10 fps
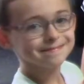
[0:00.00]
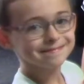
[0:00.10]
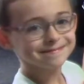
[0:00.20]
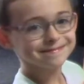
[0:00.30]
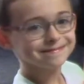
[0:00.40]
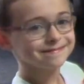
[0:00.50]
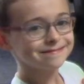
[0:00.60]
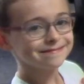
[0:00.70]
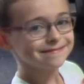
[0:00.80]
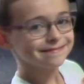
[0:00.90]

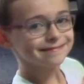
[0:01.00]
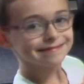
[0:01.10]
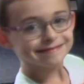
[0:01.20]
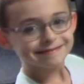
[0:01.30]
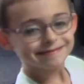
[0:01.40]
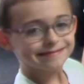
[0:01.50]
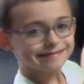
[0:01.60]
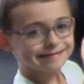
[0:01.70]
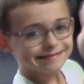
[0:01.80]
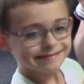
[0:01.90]

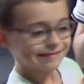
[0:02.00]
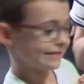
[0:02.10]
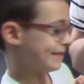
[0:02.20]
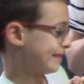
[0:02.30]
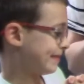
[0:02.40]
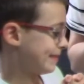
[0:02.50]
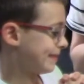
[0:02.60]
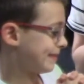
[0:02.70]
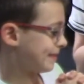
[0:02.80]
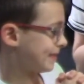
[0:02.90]

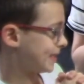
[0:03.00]
[no speech]